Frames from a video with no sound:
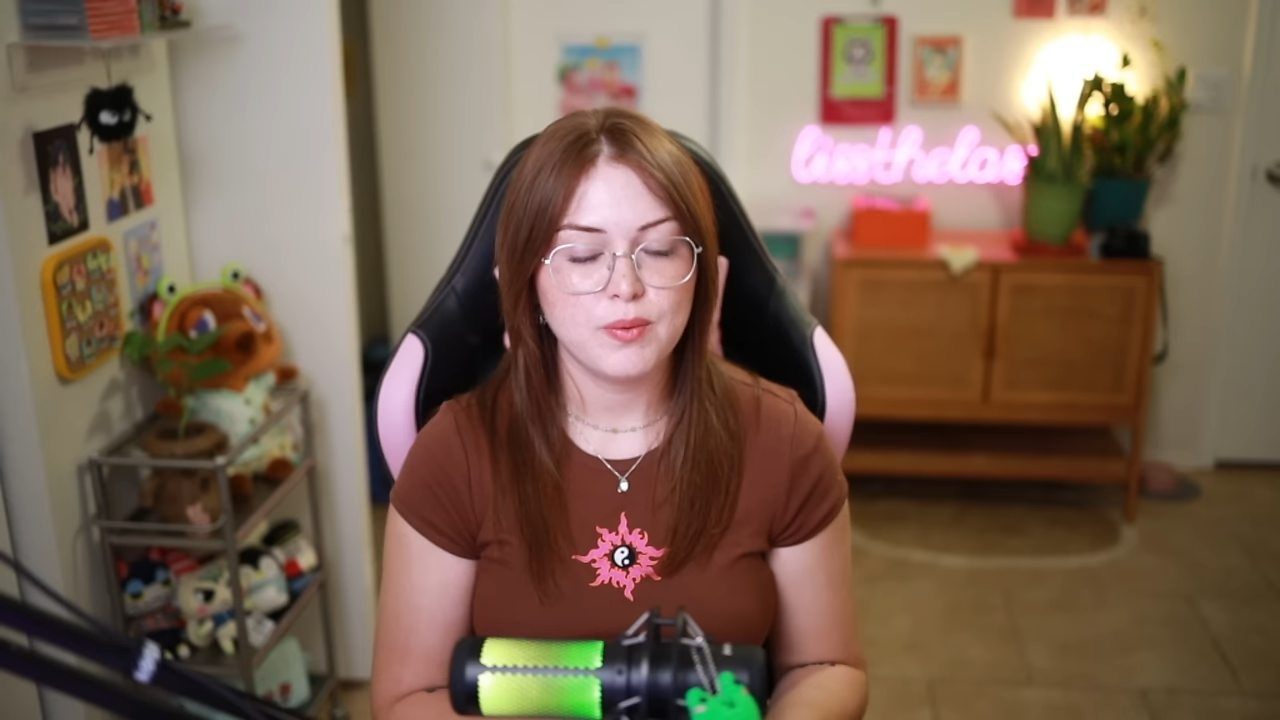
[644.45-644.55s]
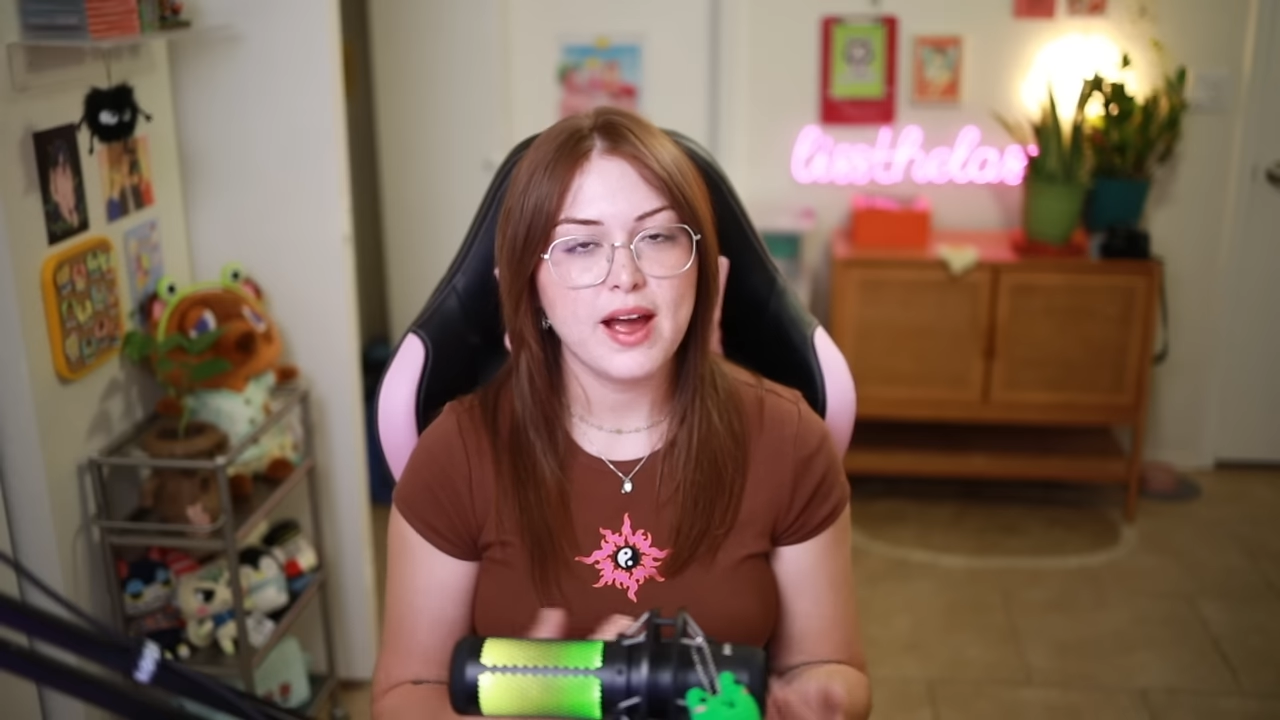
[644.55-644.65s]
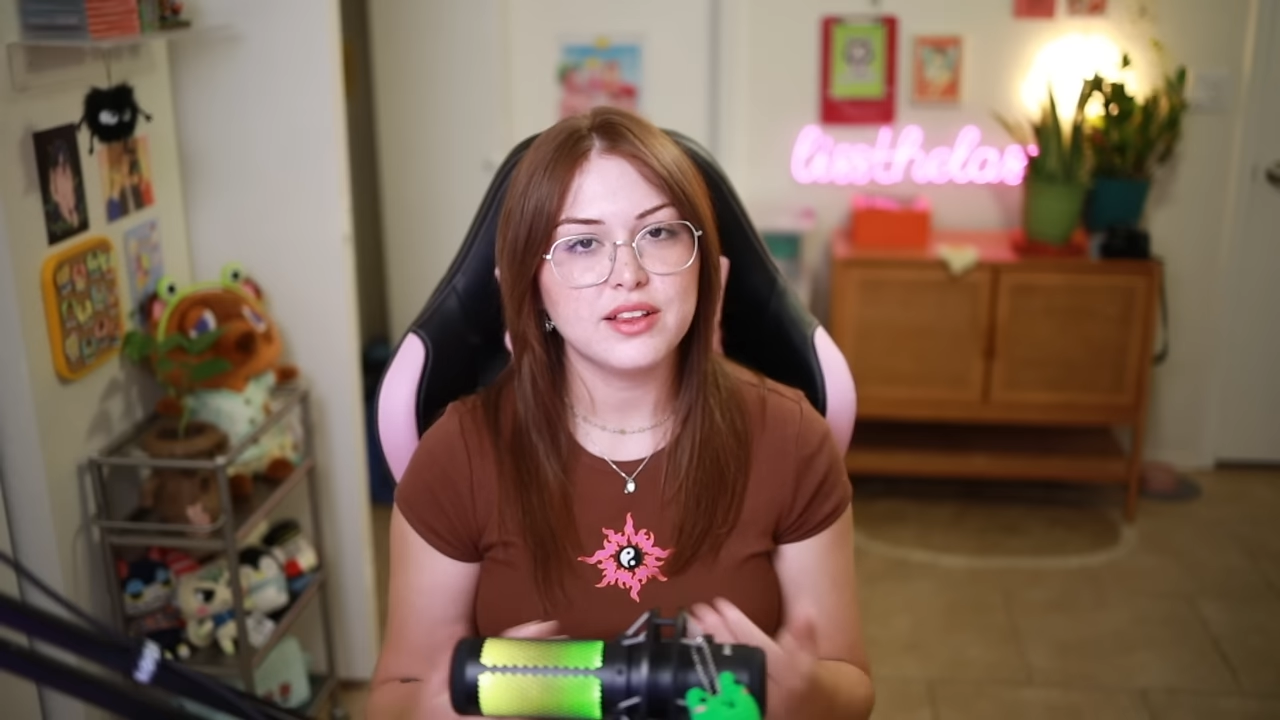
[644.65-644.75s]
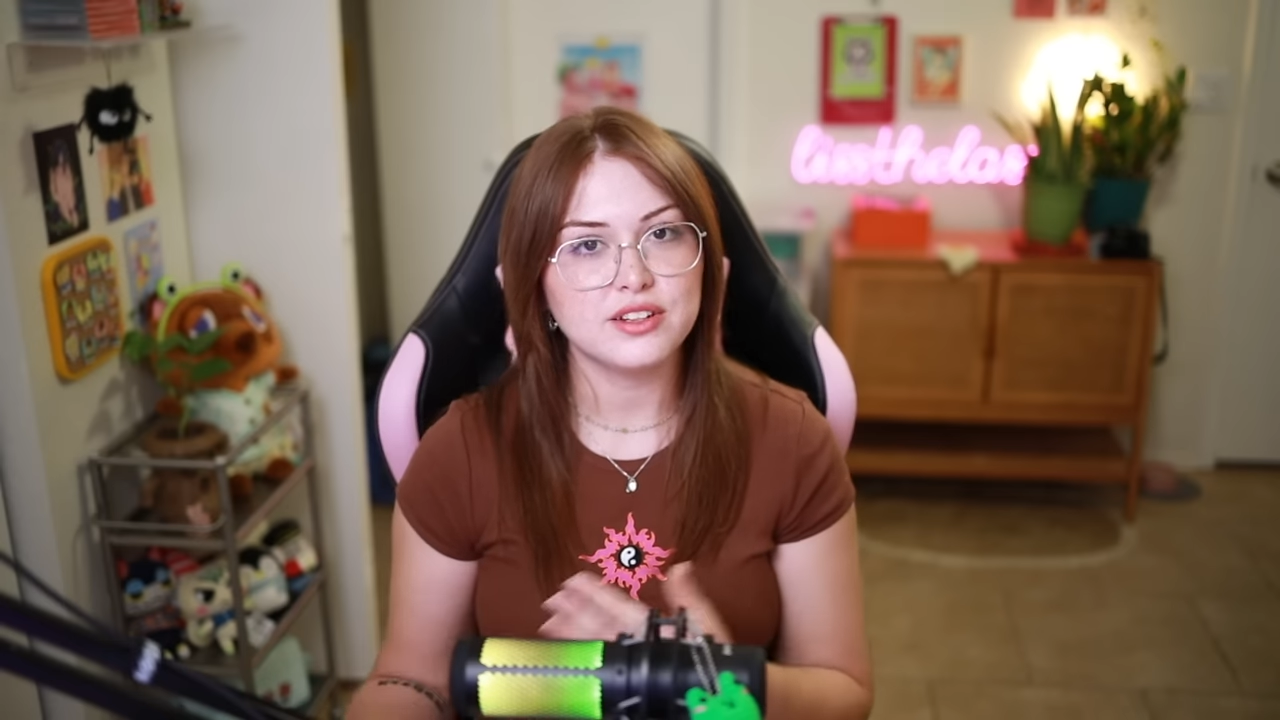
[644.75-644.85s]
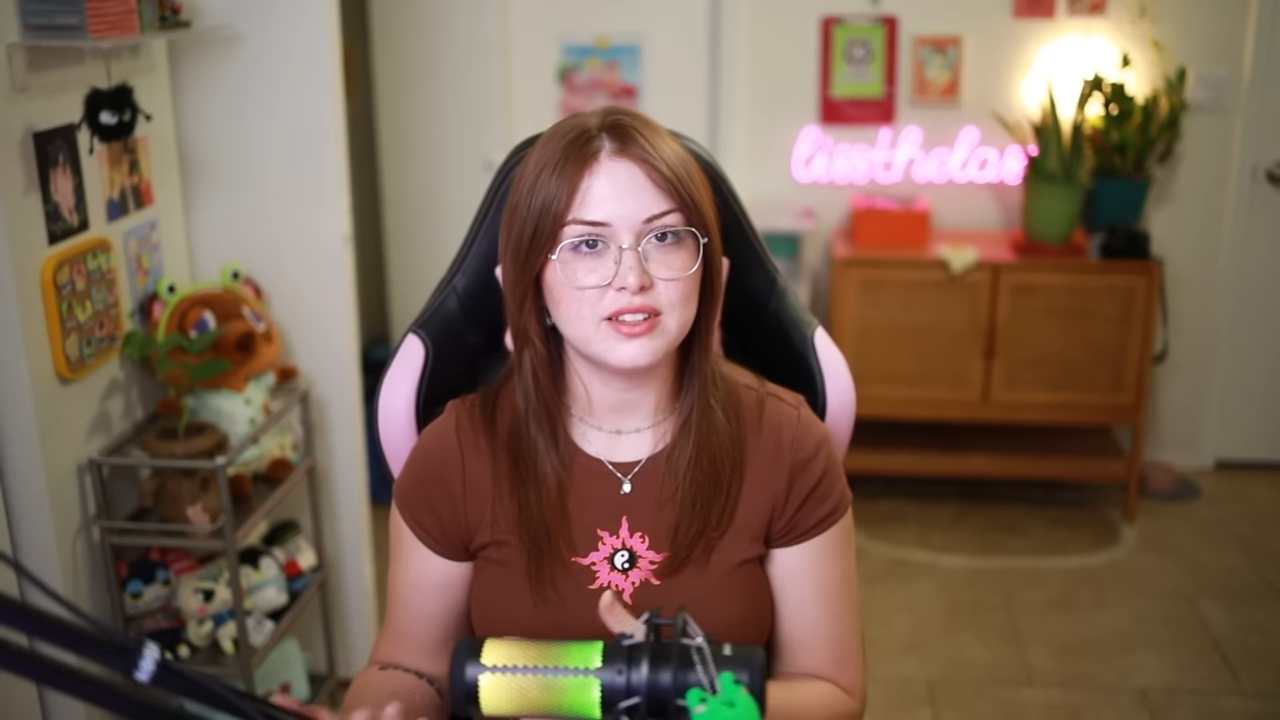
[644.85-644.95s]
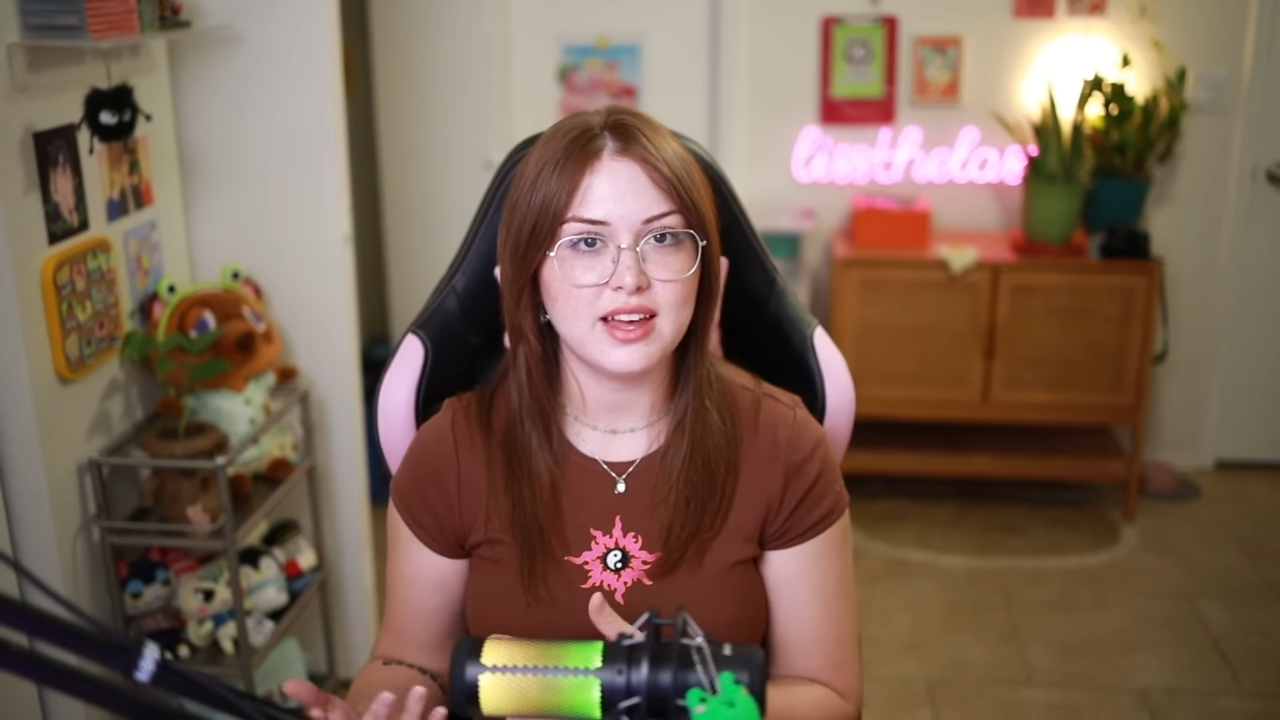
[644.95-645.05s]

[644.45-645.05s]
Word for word: rather